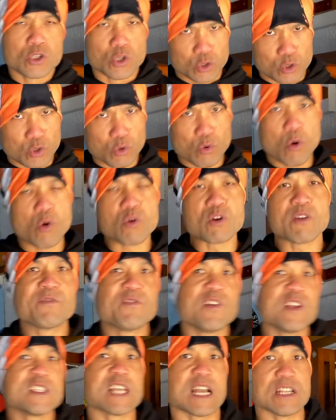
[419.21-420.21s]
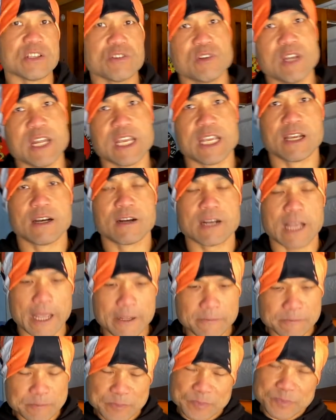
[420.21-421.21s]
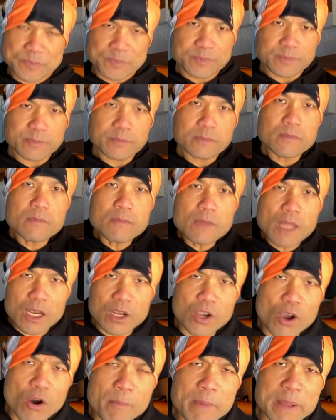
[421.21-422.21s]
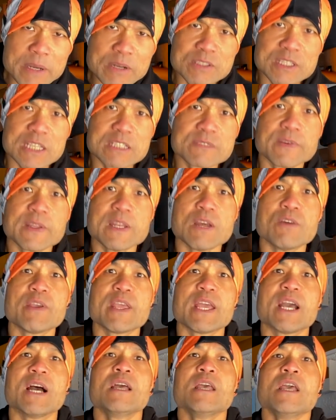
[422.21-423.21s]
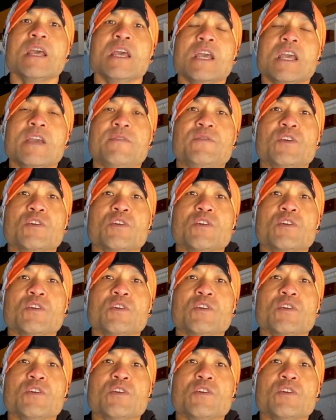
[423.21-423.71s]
to do all the things that you need, okay? Comment on this video here if